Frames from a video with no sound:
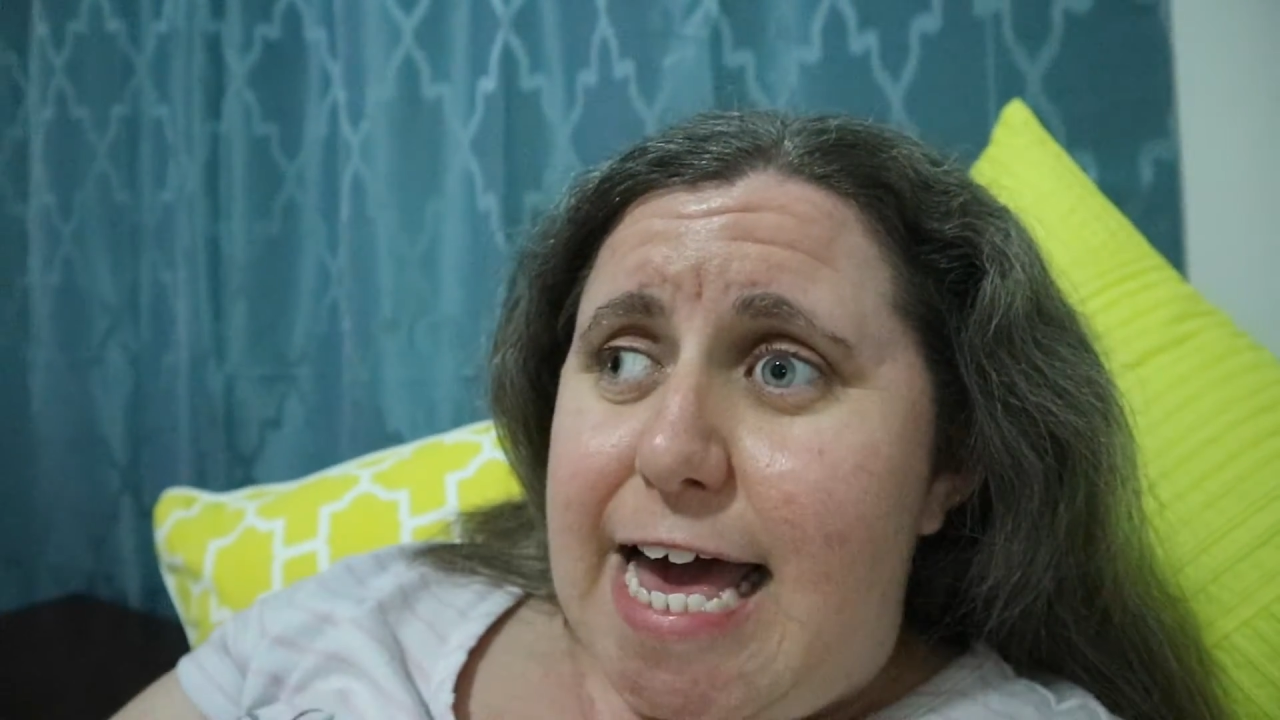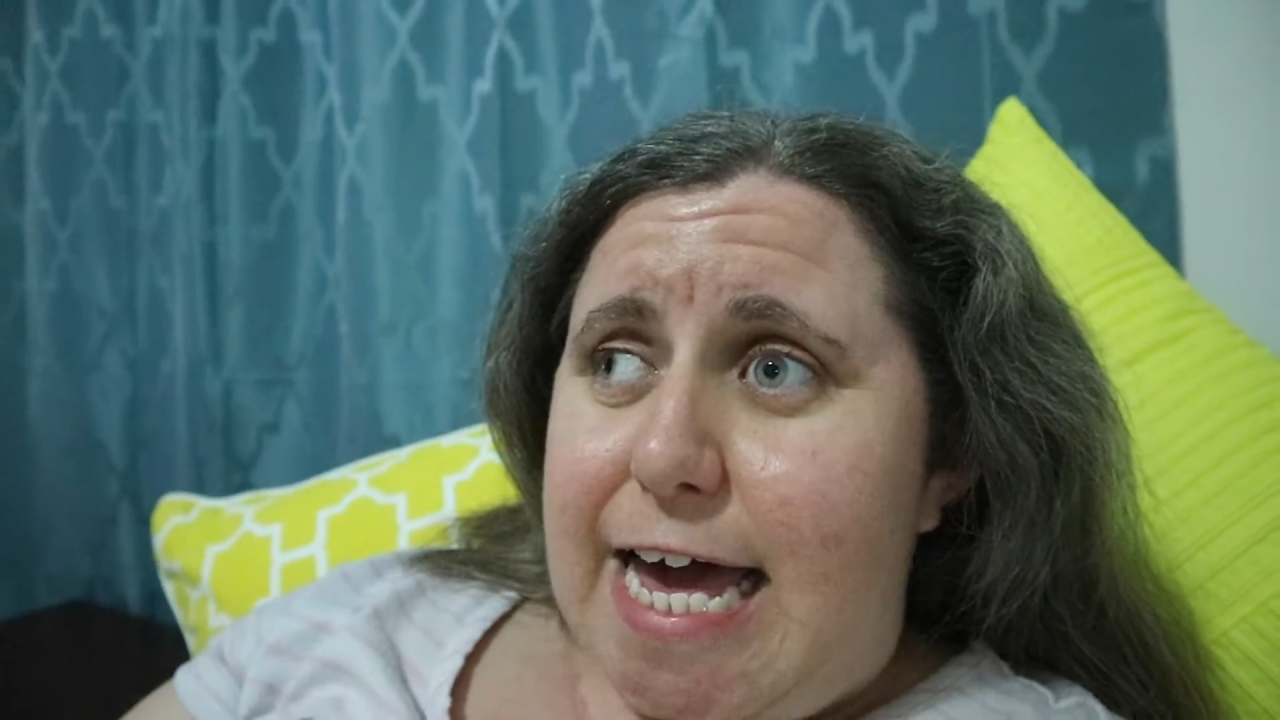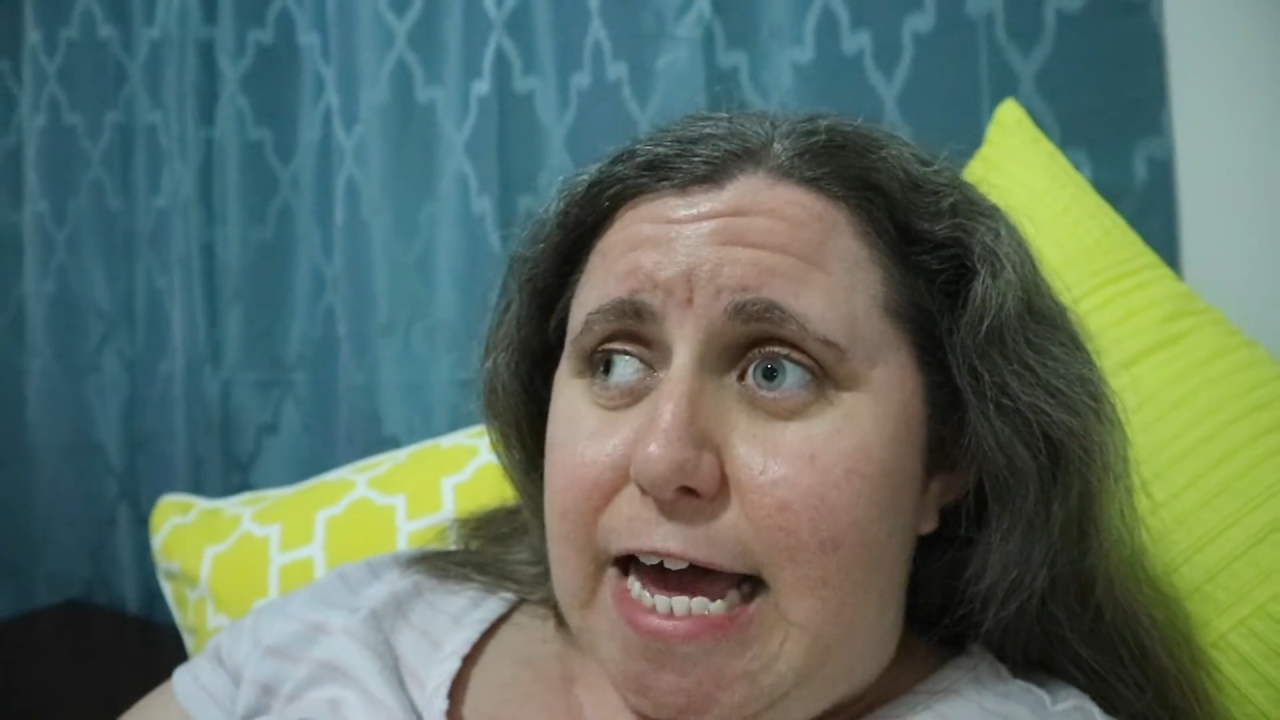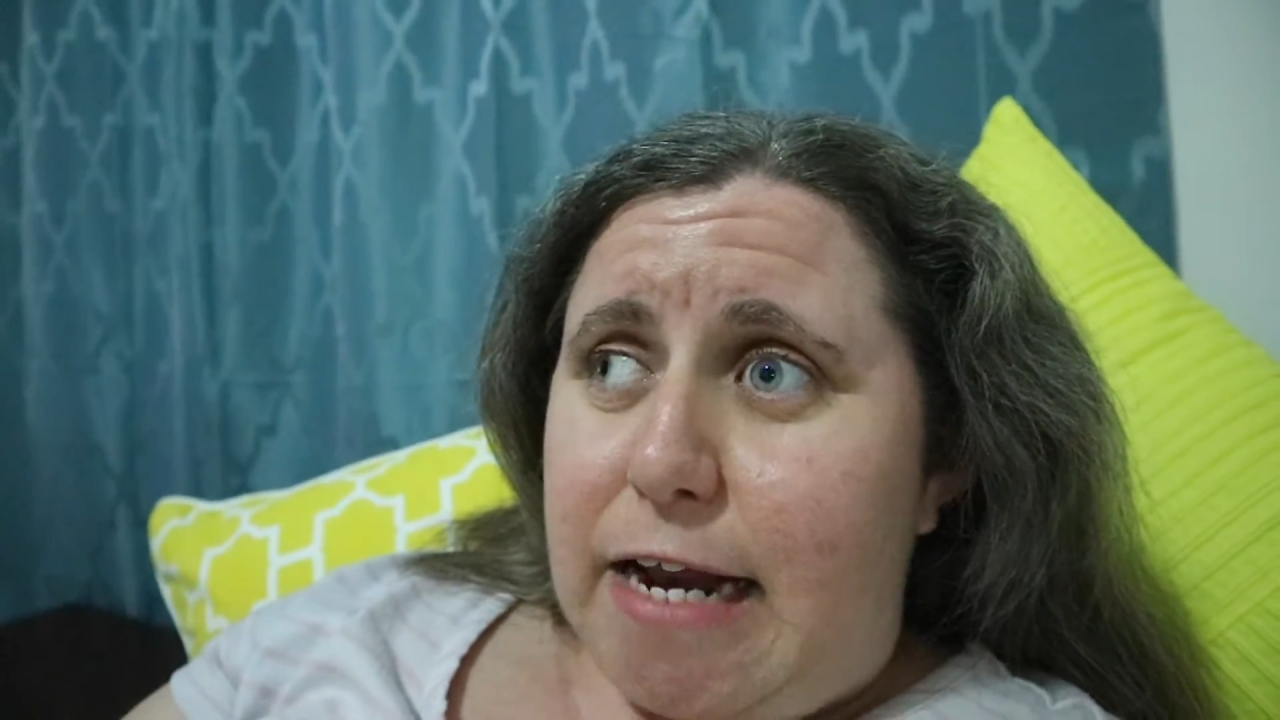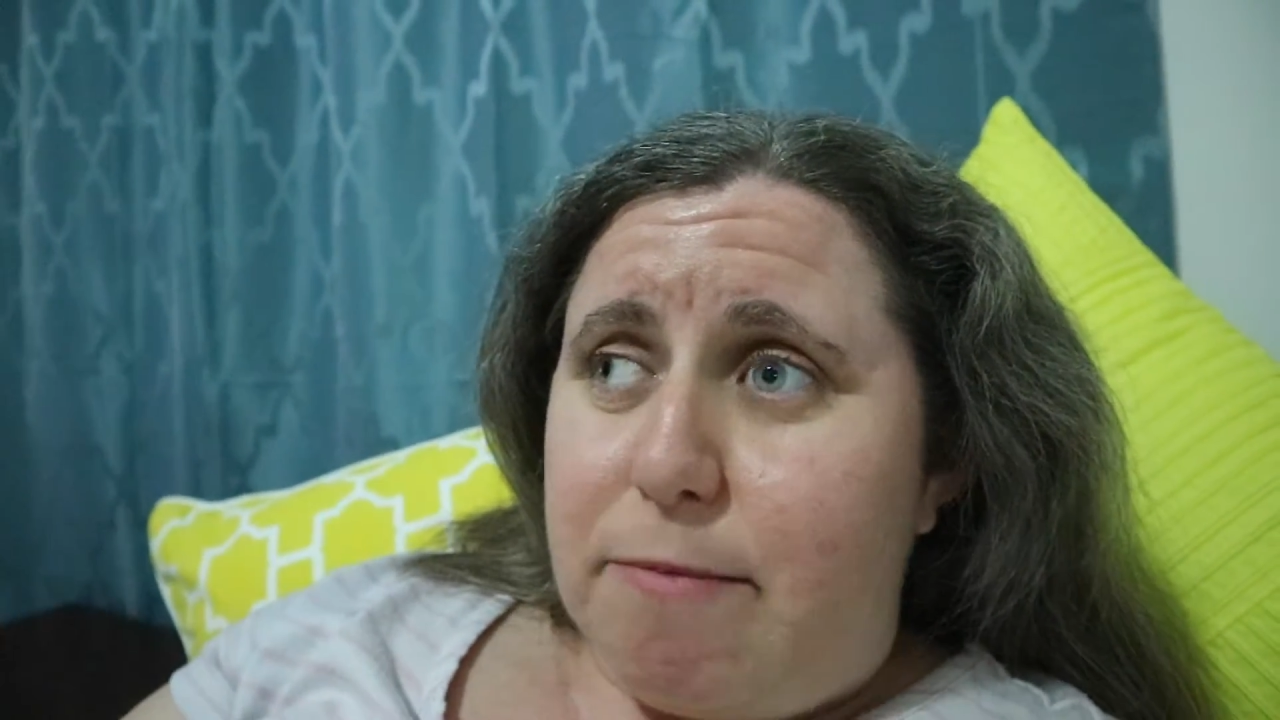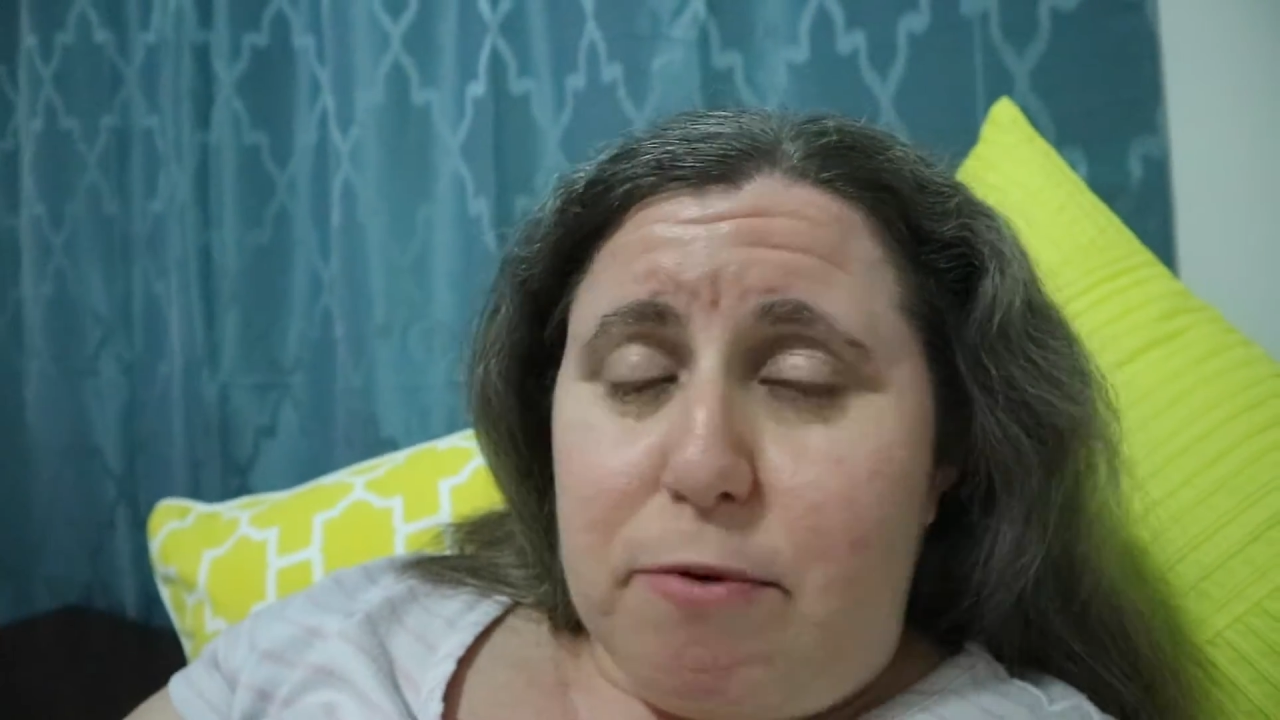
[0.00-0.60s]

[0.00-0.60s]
in